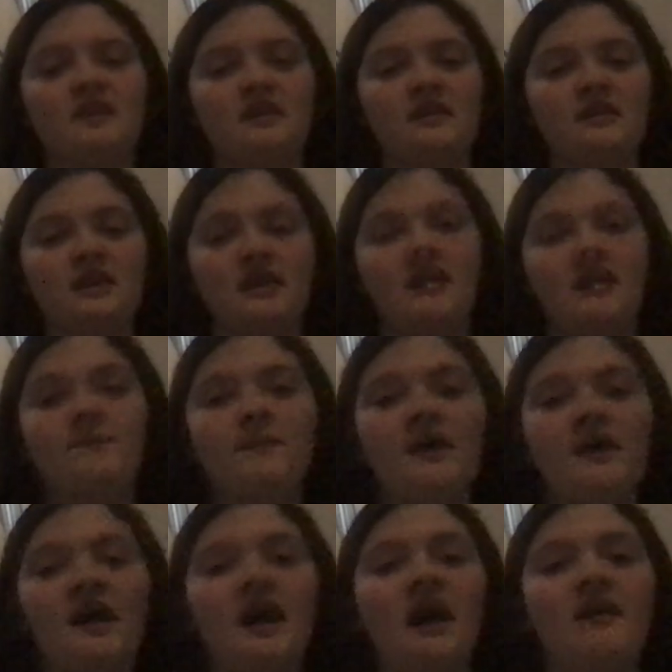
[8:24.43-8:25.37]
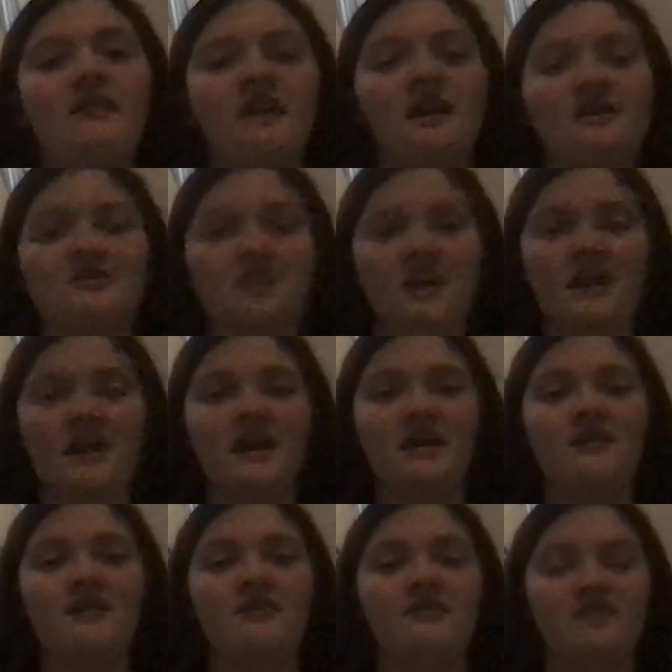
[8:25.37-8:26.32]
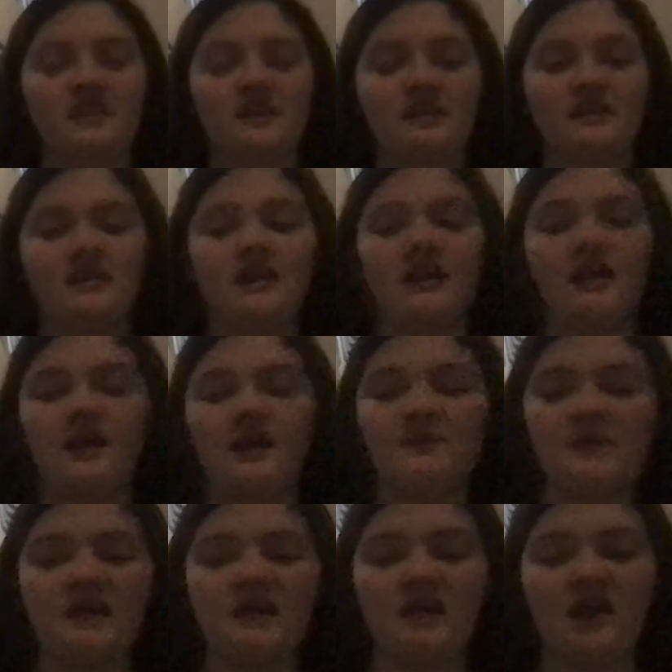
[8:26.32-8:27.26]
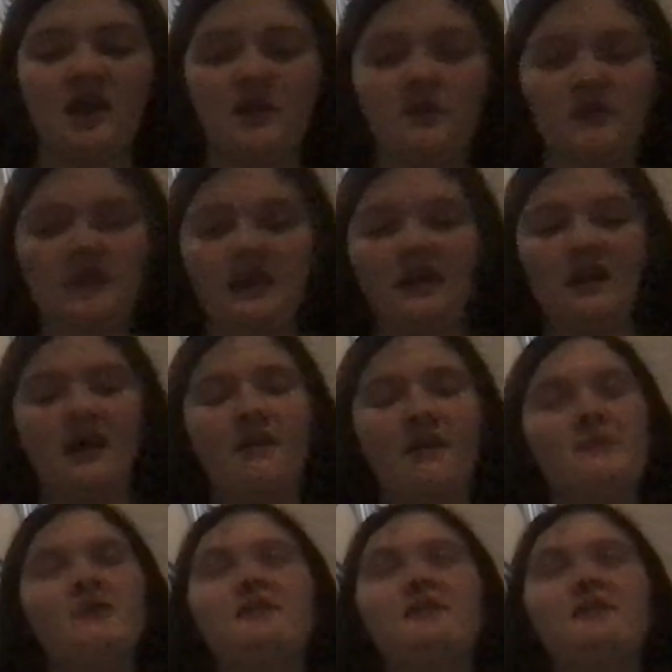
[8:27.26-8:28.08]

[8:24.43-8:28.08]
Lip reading: Get up out of that grave. Get up, get up, get up.